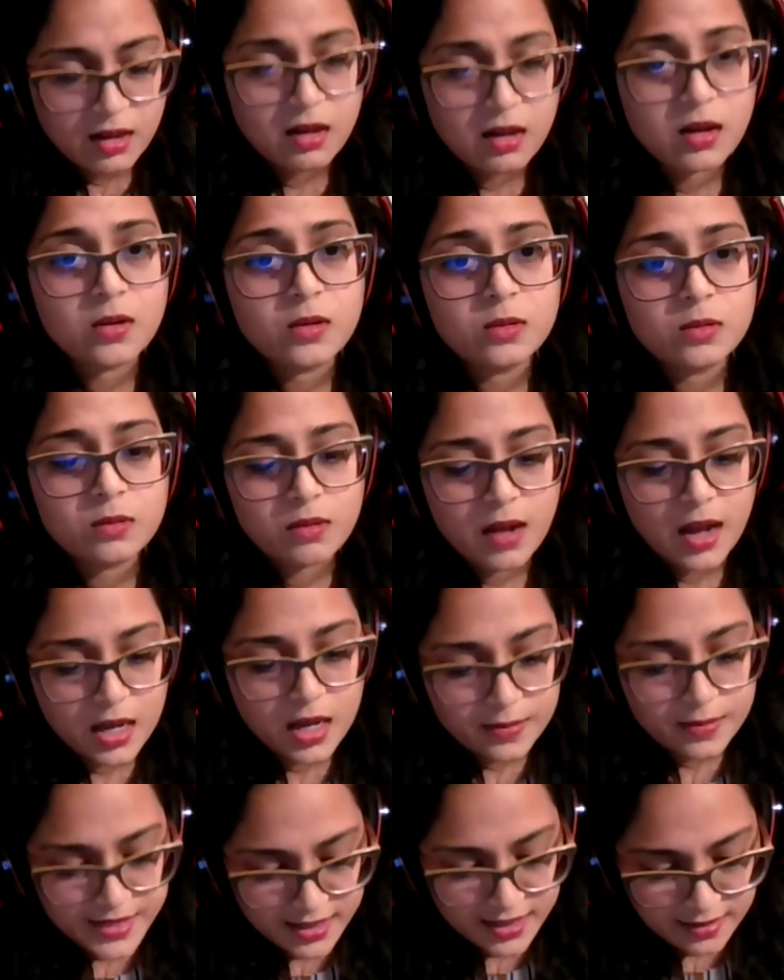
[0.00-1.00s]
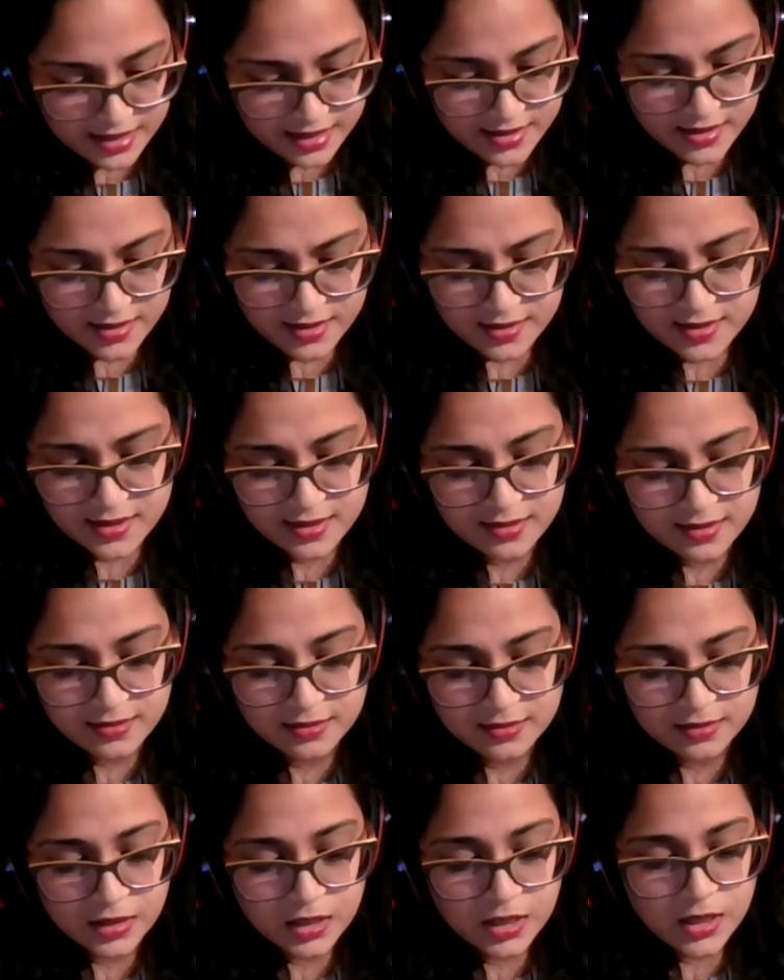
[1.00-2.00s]
Oh, obsolescence.
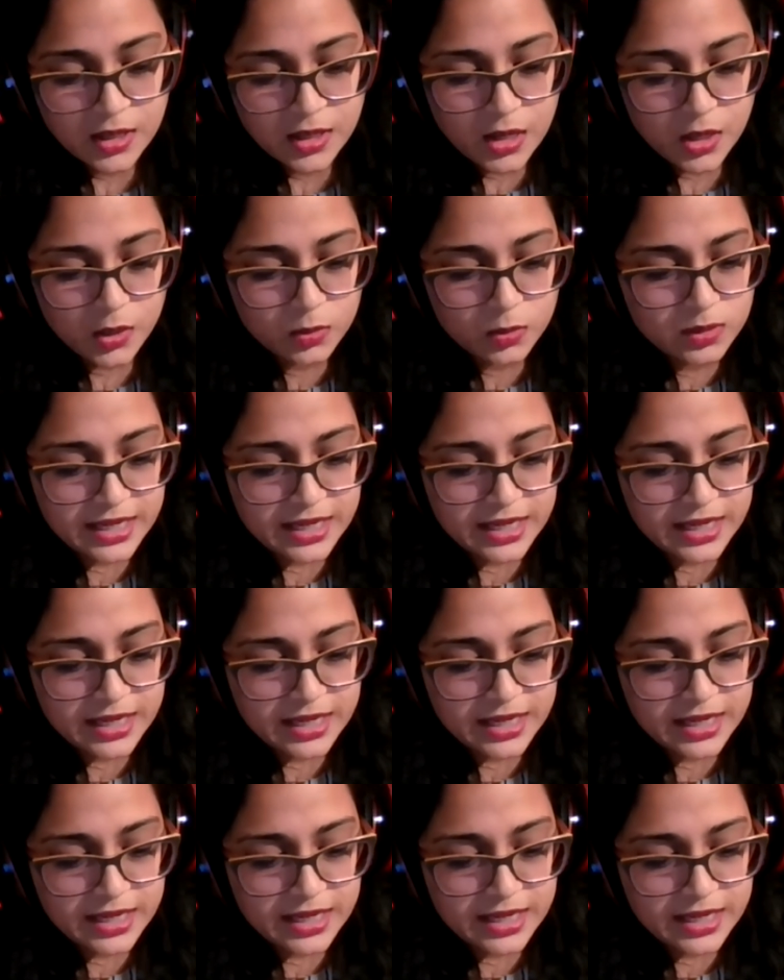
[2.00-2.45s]
Oh,